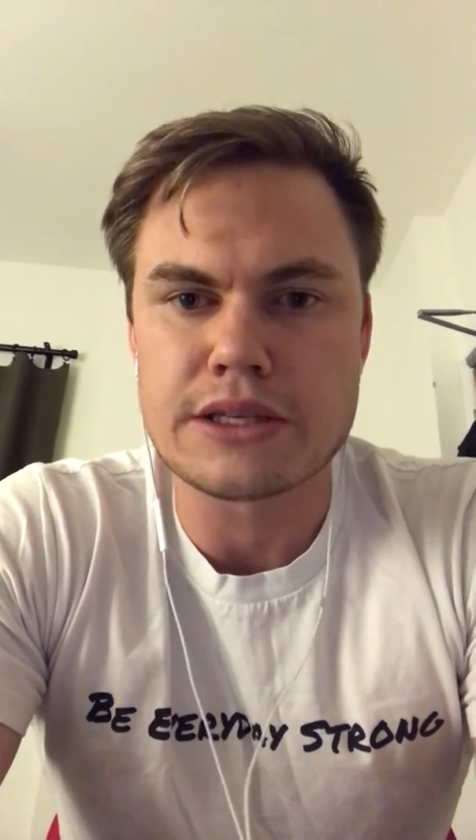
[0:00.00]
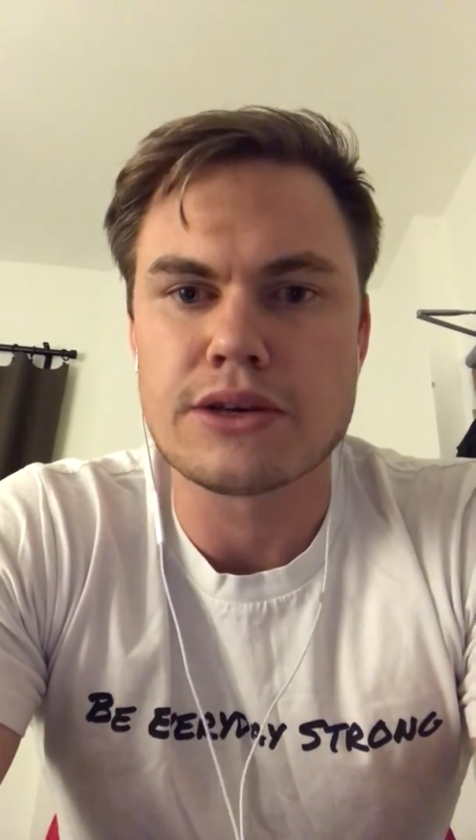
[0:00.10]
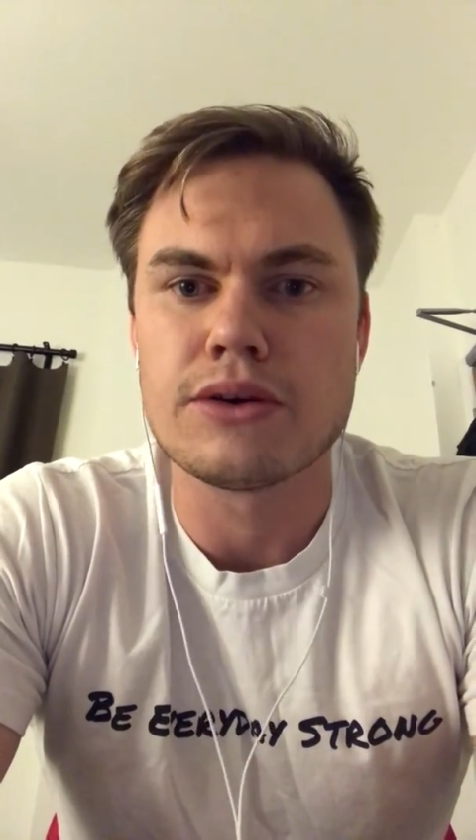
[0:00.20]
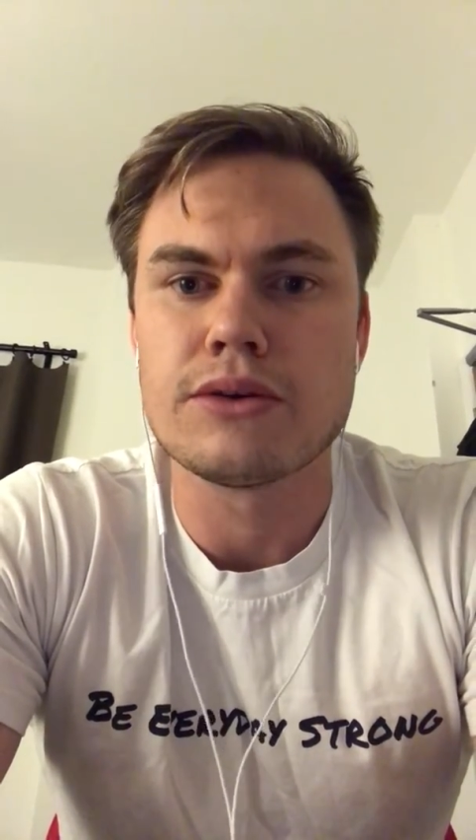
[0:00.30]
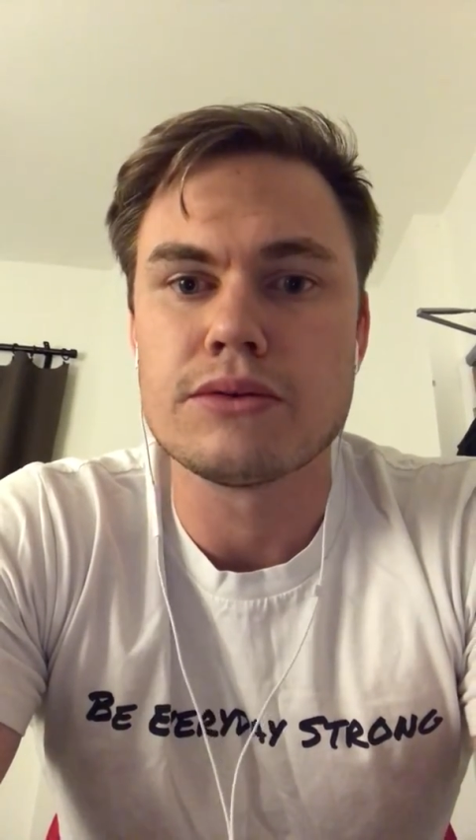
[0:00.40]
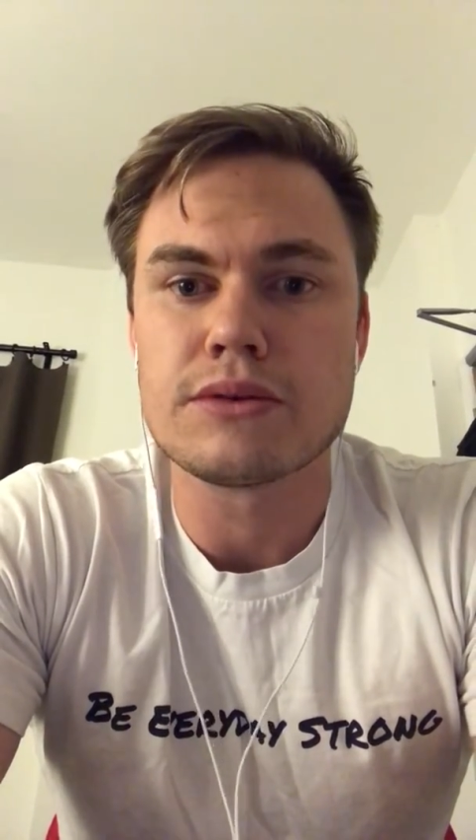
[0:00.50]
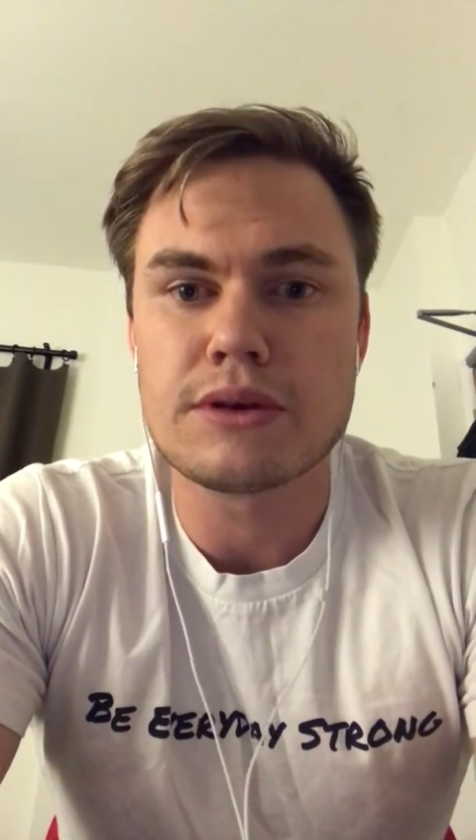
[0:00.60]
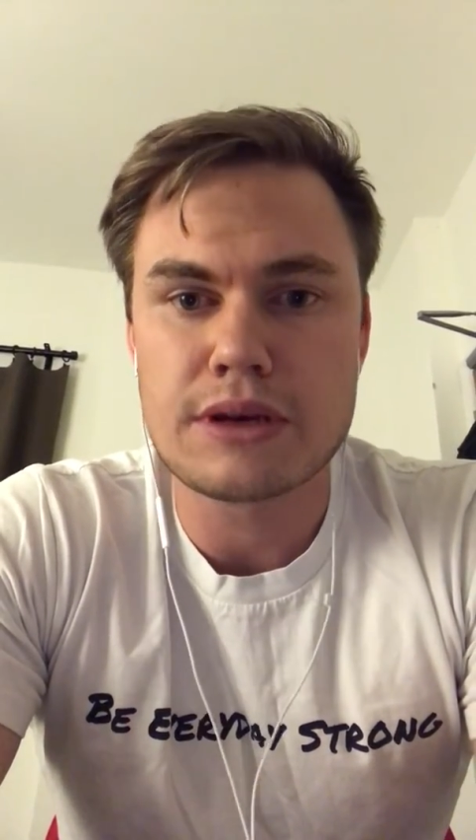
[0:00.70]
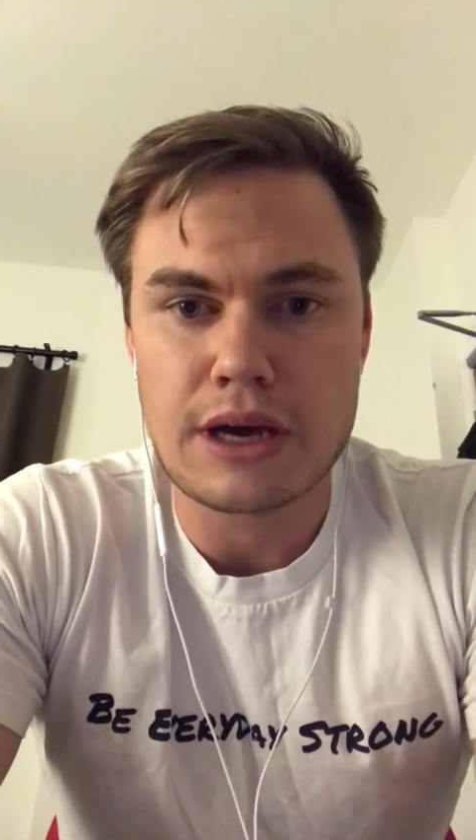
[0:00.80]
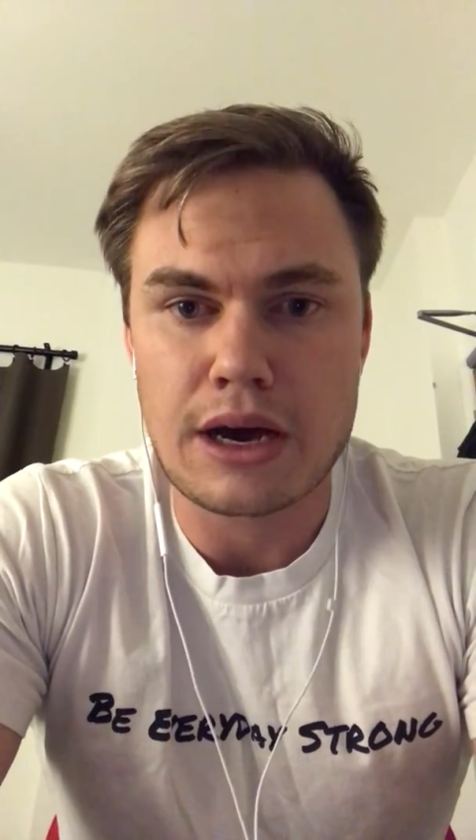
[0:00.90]
tone
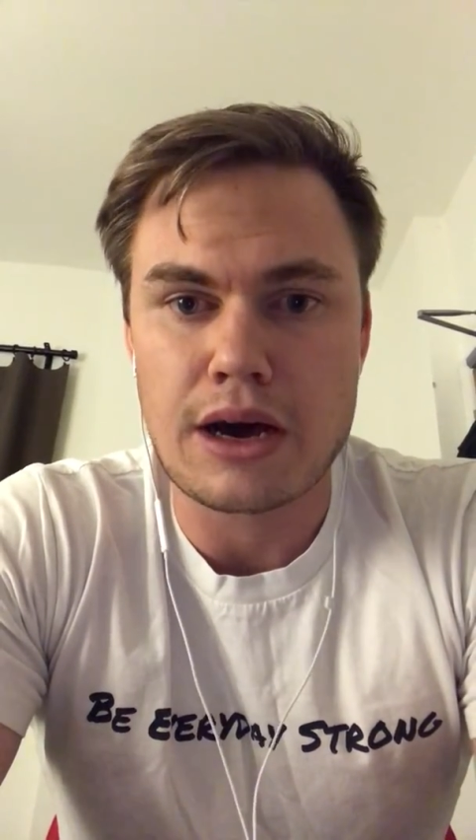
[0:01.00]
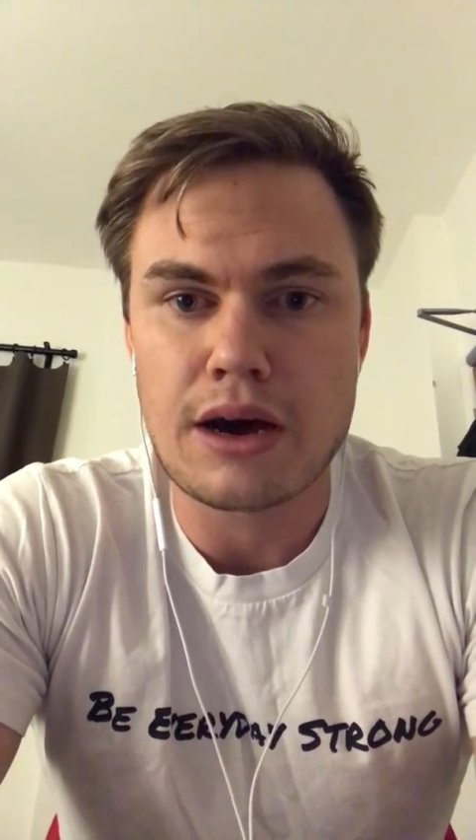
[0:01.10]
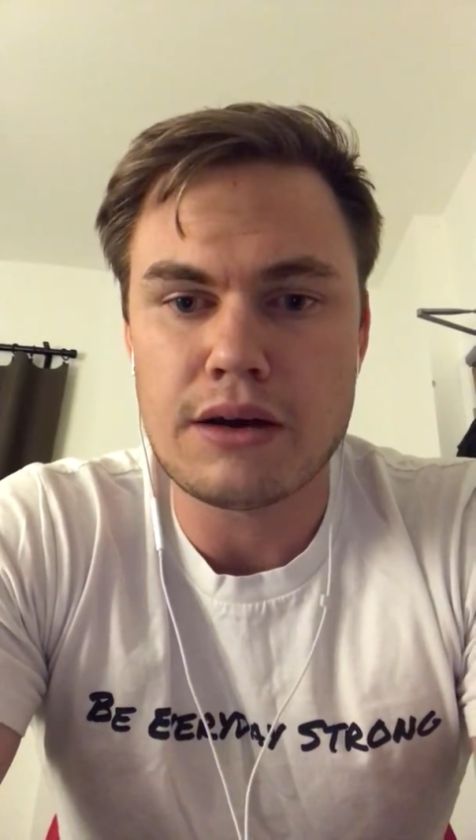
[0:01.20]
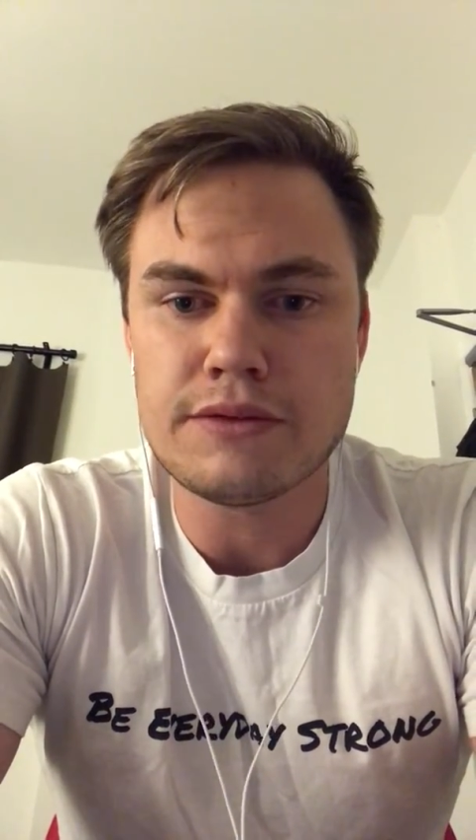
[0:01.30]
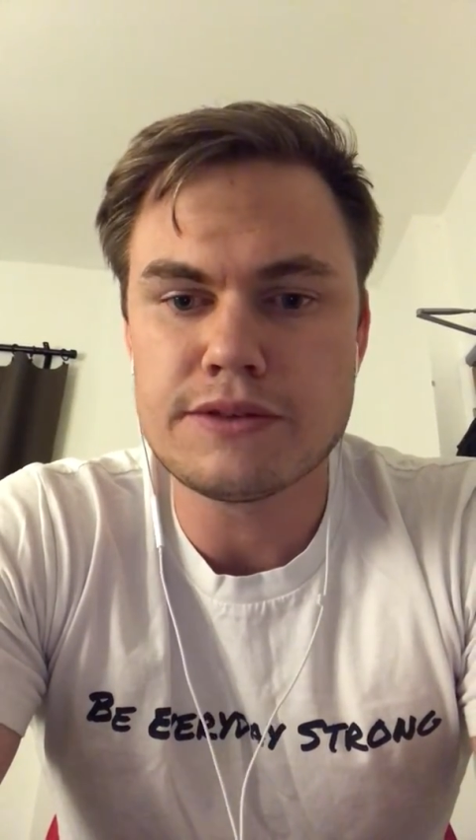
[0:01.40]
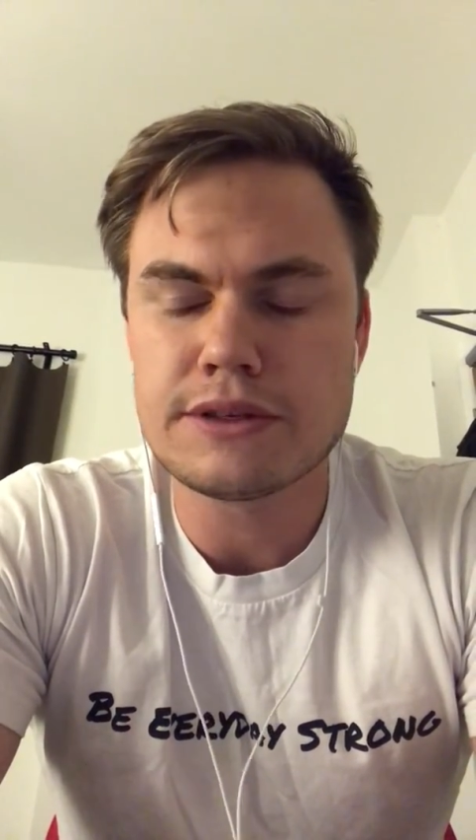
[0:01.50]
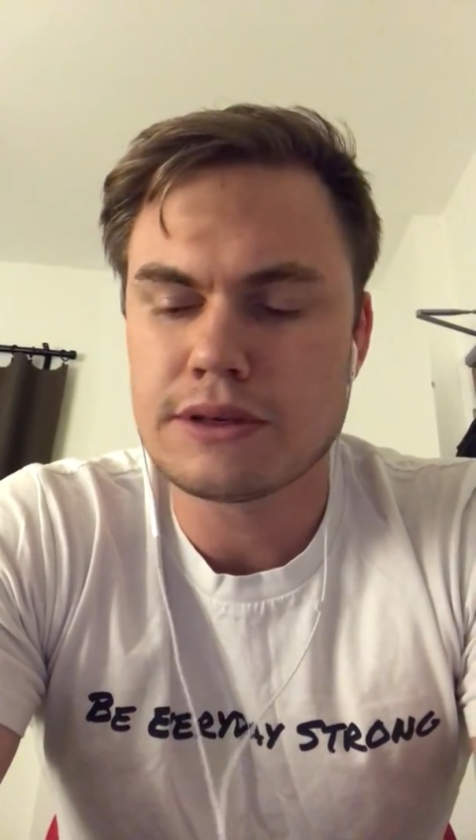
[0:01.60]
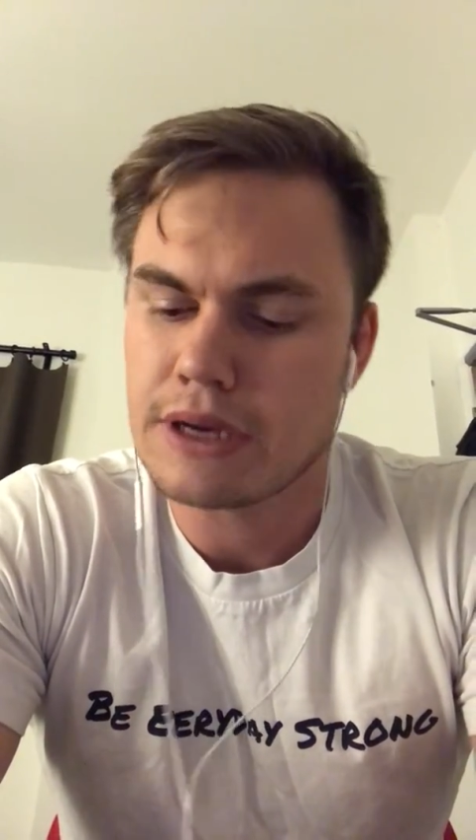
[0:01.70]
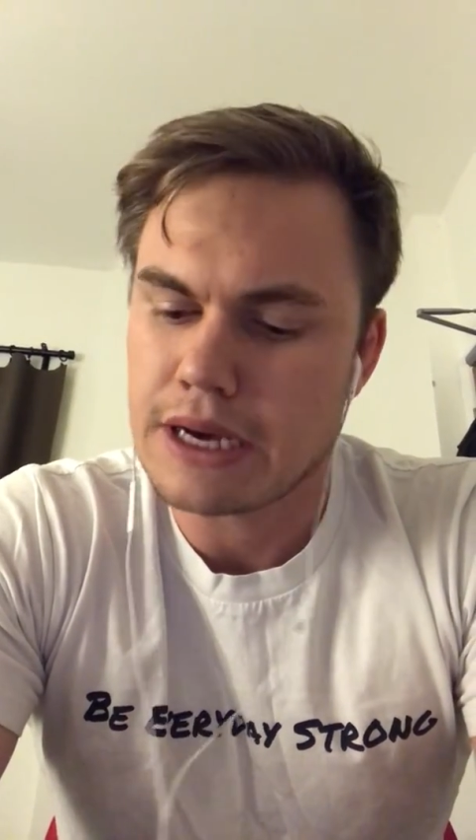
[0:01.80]
calves.